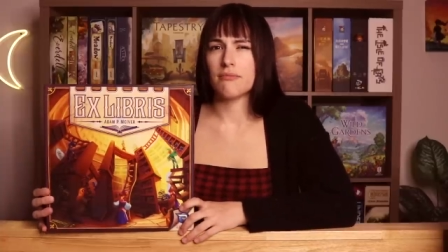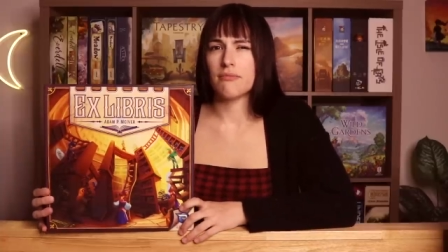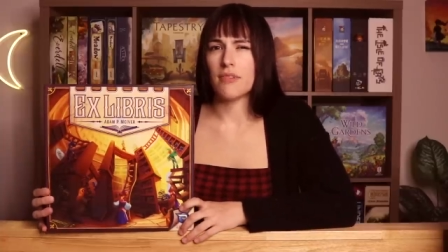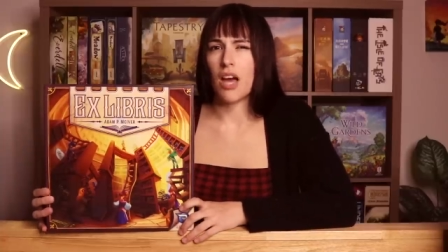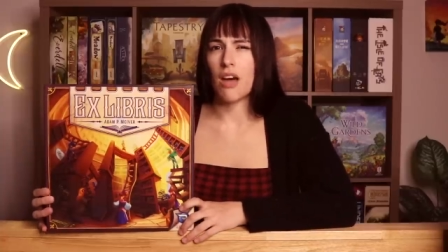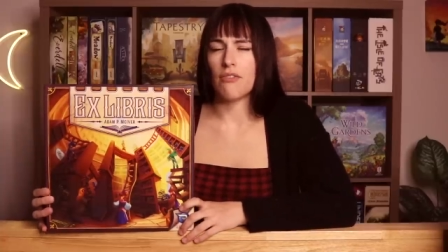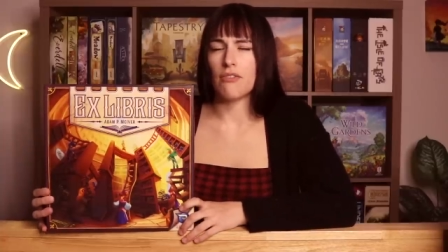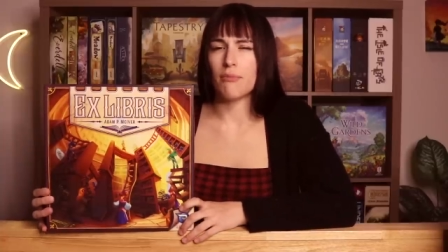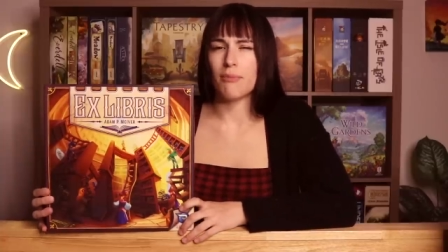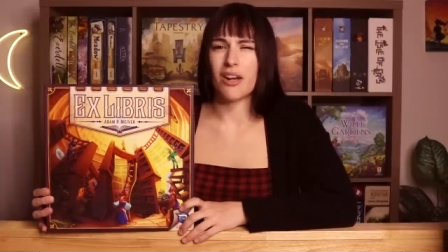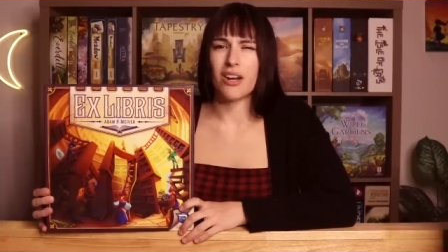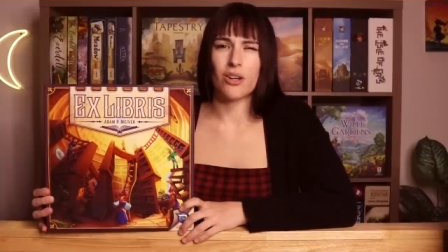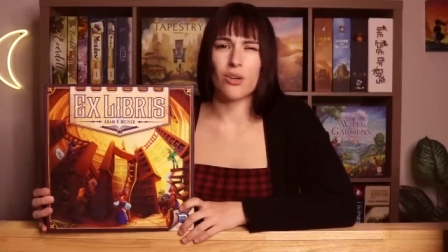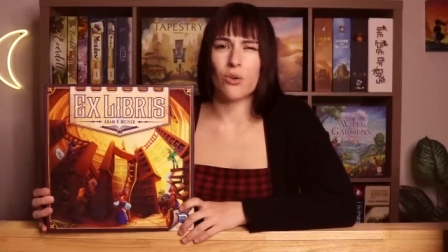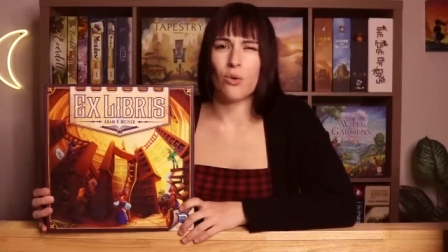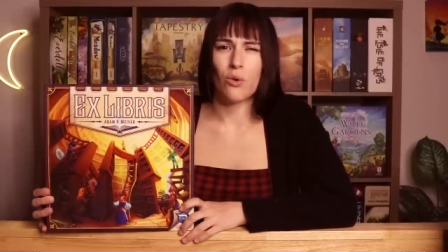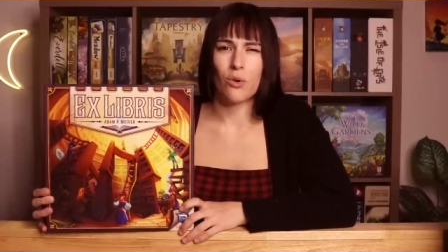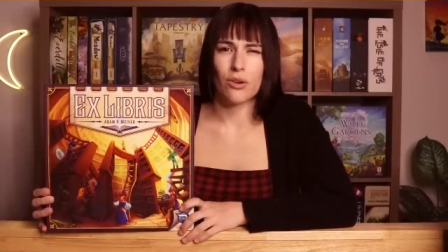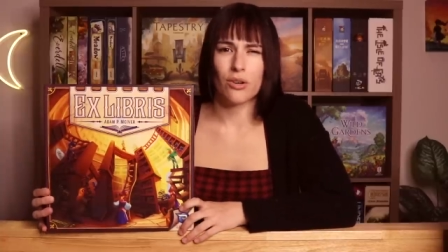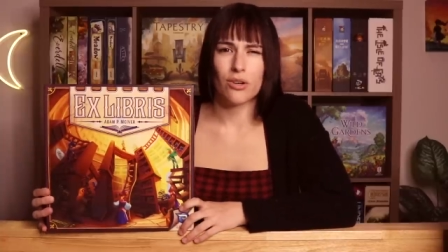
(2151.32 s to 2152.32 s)
alphabetical
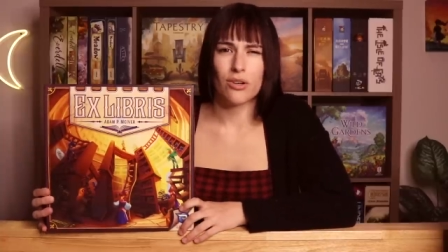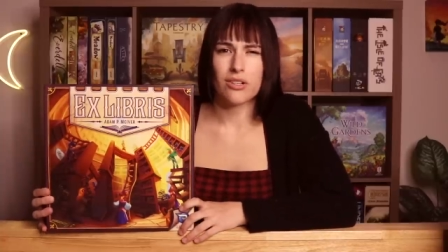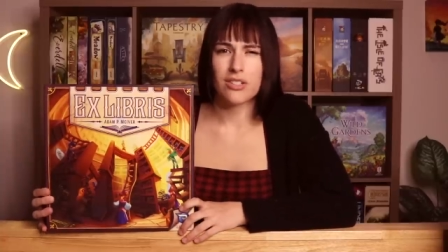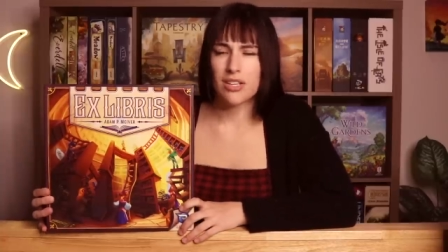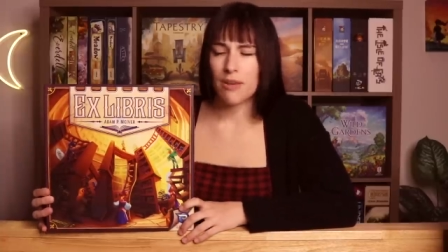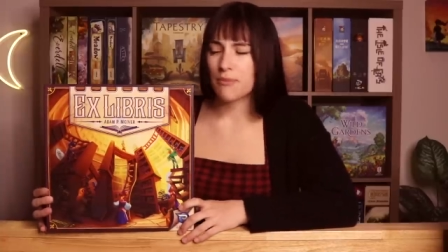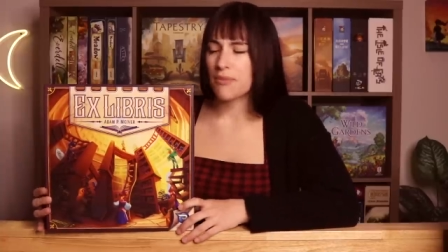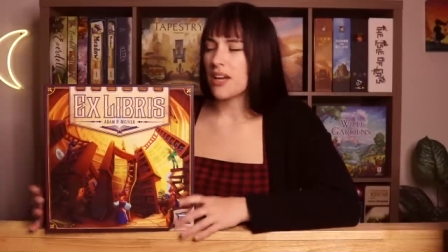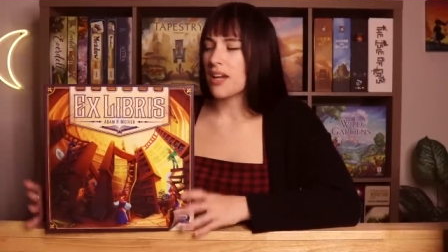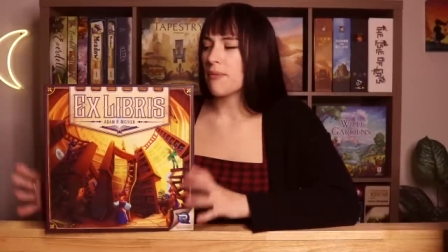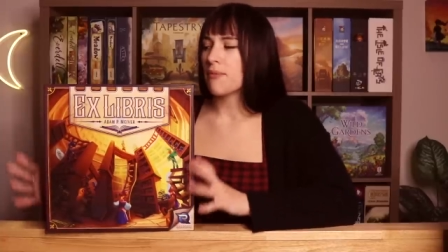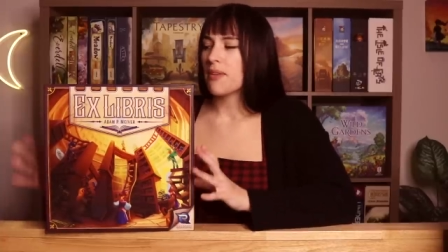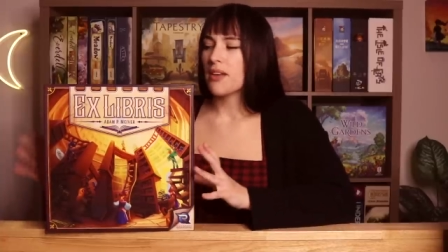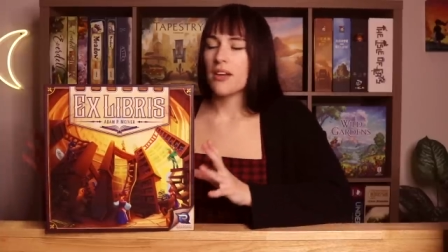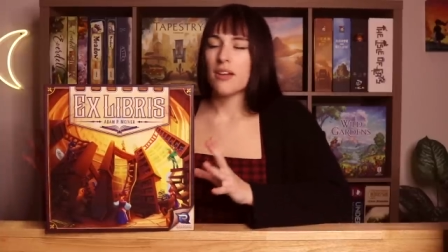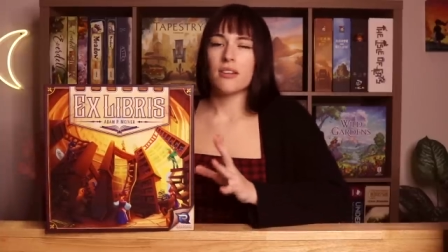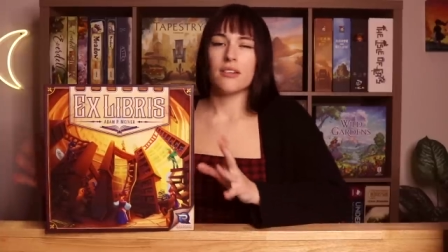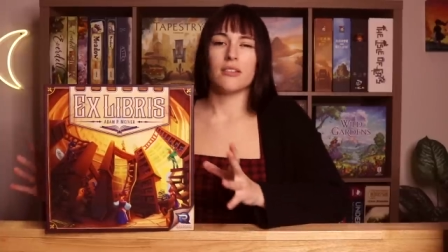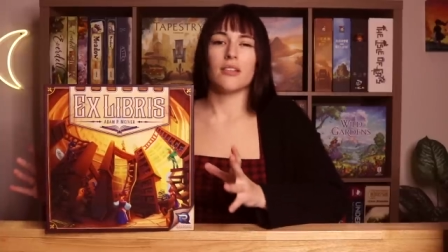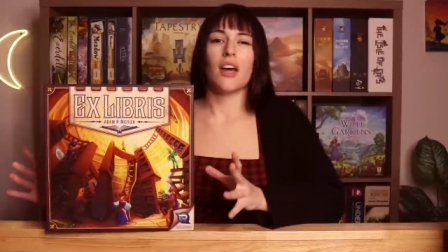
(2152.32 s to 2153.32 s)
order or something.
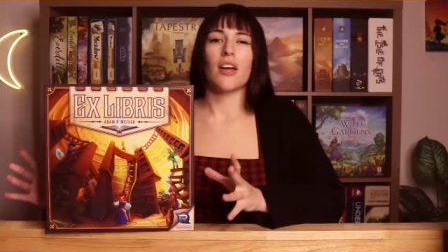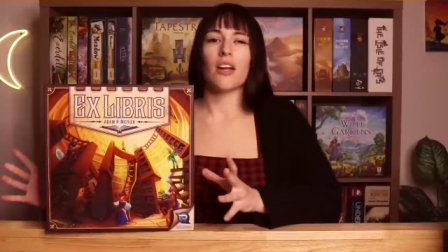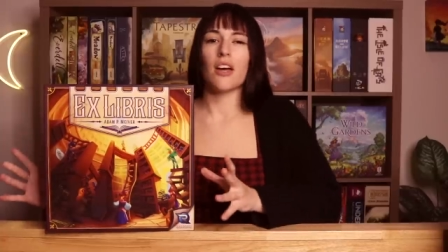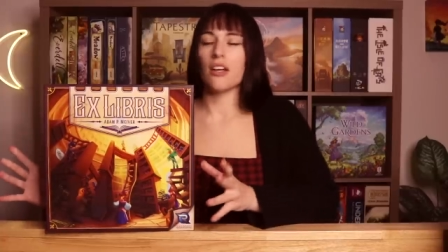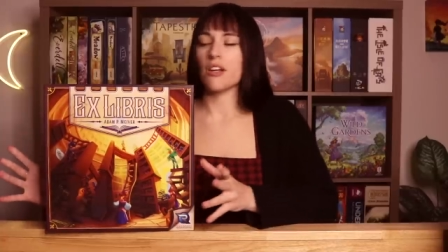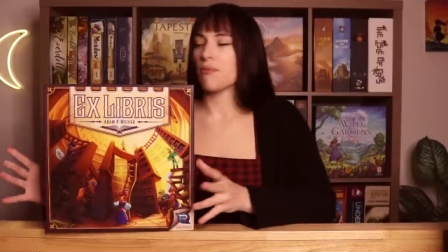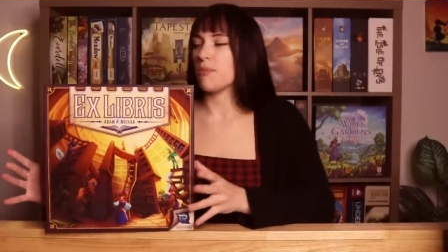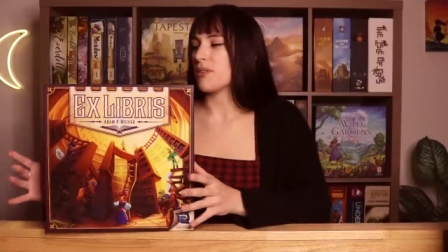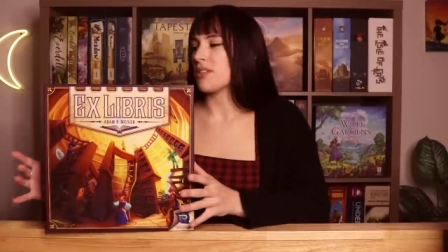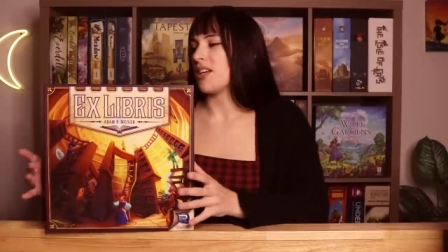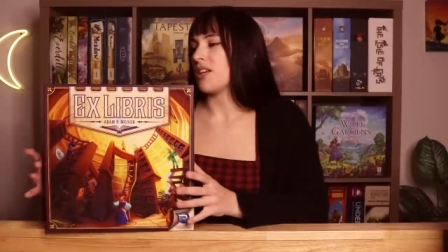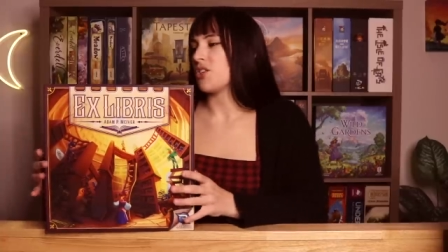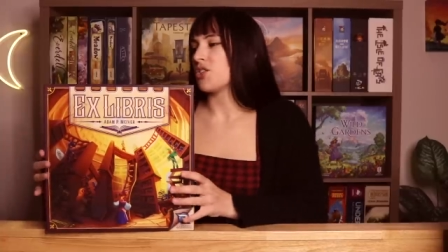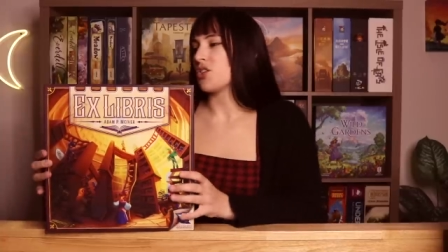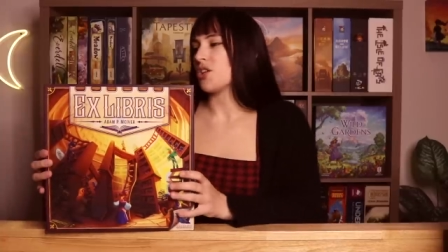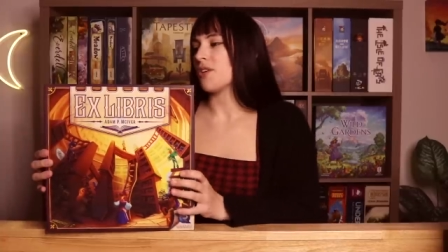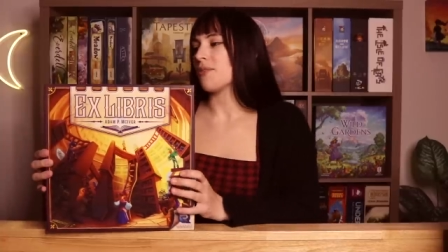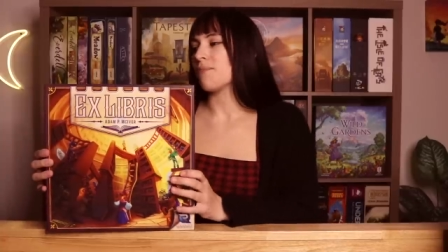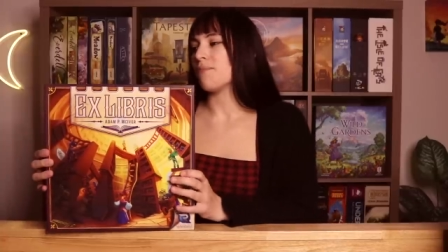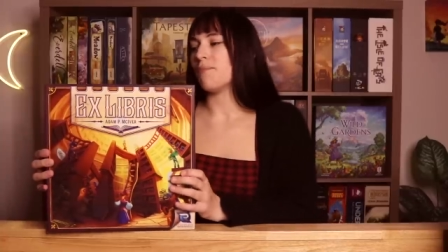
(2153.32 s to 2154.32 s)
Not 100%
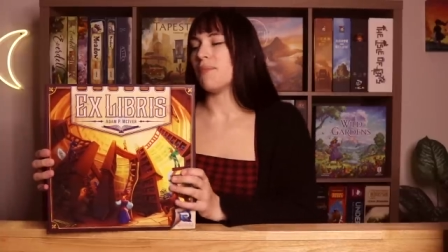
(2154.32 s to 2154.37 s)
sure,